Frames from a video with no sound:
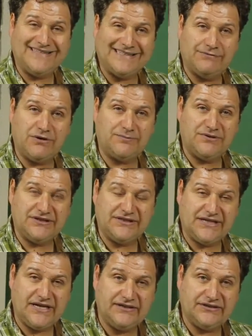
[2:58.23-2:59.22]
as a
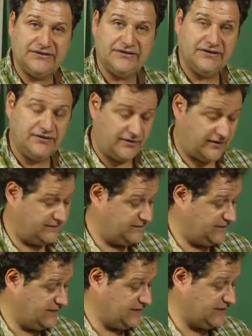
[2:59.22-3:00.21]
representation
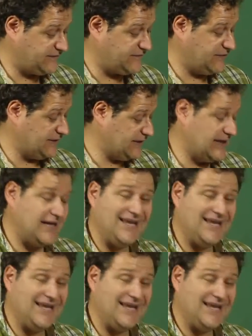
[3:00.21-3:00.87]
of different